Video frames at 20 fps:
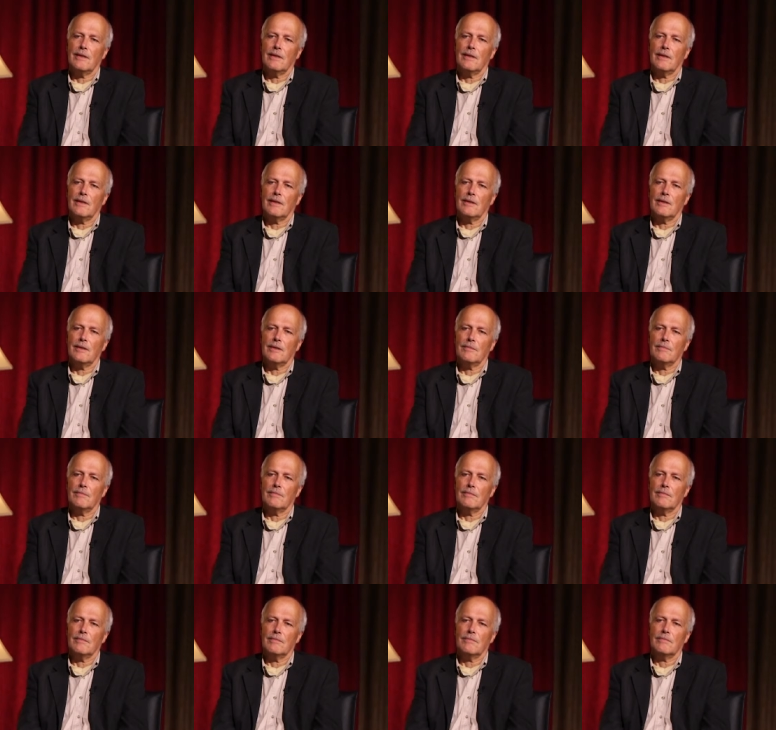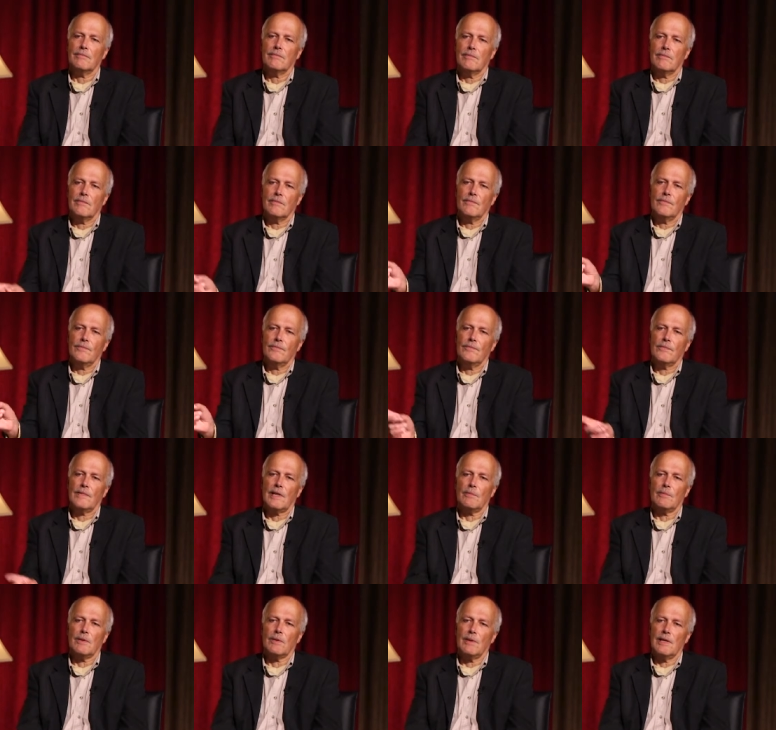a
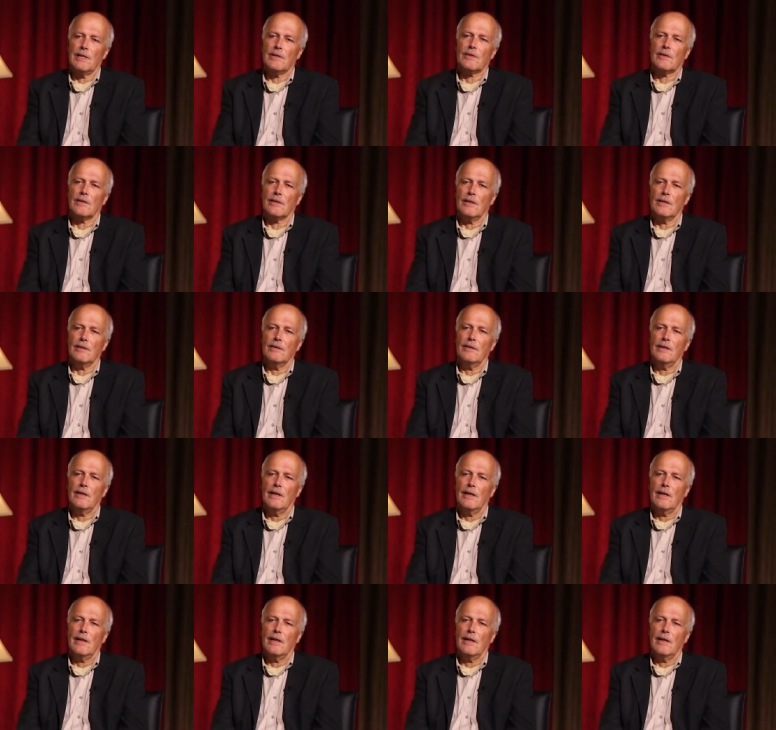couple of weeks ago,